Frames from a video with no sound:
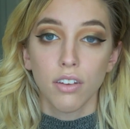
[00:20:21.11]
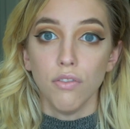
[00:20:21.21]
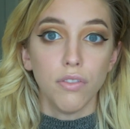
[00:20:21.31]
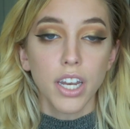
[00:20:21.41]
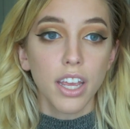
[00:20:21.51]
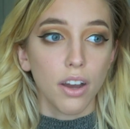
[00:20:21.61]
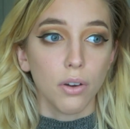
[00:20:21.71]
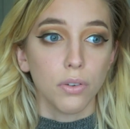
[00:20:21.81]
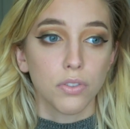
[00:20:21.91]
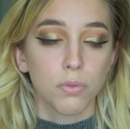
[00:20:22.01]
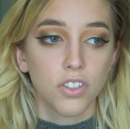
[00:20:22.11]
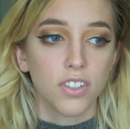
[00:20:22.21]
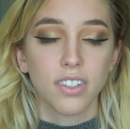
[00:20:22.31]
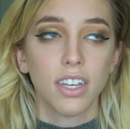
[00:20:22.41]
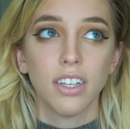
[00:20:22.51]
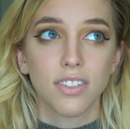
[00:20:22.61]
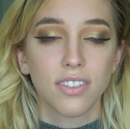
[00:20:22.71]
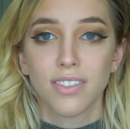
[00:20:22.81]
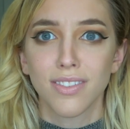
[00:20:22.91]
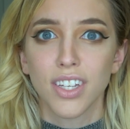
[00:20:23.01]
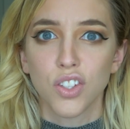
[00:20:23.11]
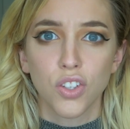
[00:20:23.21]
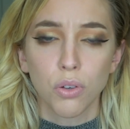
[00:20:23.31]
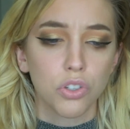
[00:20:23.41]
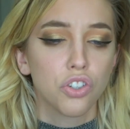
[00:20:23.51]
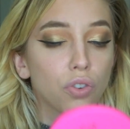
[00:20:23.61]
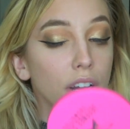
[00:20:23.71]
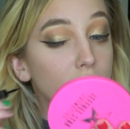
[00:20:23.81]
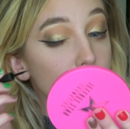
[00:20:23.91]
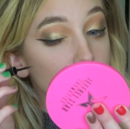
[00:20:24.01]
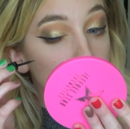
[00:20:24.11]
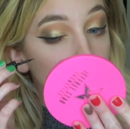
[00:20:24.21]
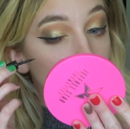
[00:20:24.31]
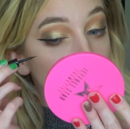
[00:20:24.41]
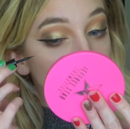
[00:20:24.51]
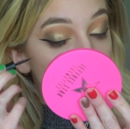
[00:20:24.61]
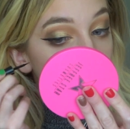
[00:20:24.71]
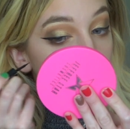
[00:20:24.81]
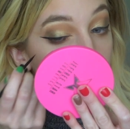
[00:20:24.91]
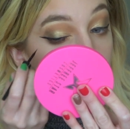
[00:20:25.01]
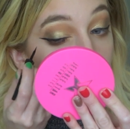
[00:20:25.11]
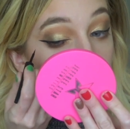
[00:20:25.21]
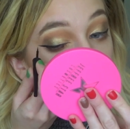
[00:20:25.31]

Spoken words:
videos, which is, it's so strange to me to even think about.